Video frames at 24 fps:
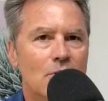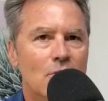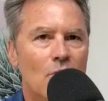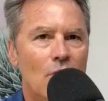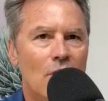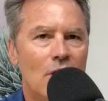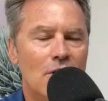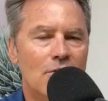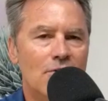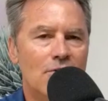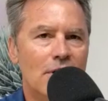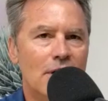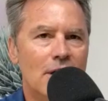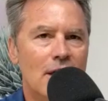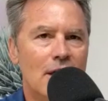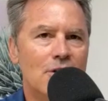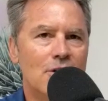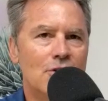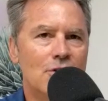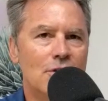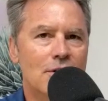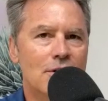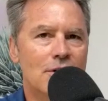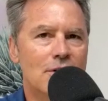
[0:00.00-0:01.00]

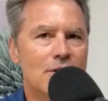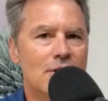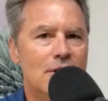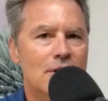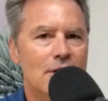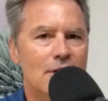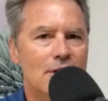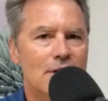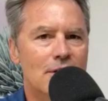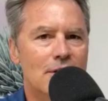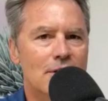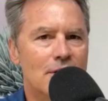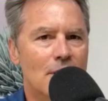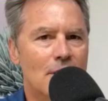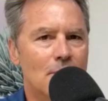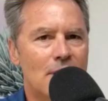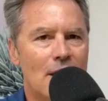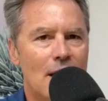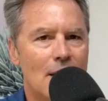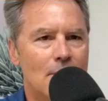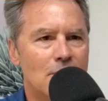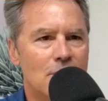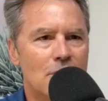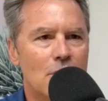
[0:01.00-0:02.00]
qualifications that
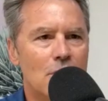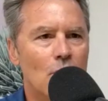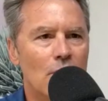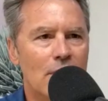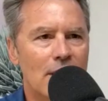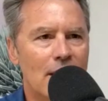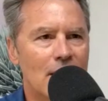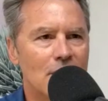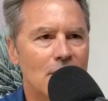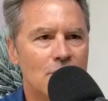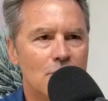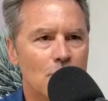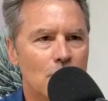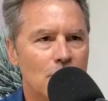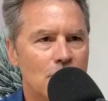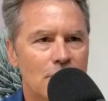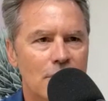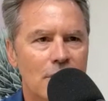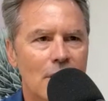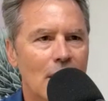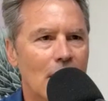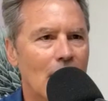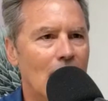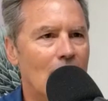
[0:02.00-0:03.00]
sometimes go against what
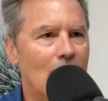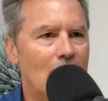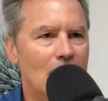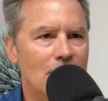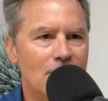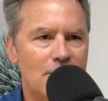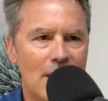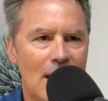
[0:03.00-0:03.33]
you'd love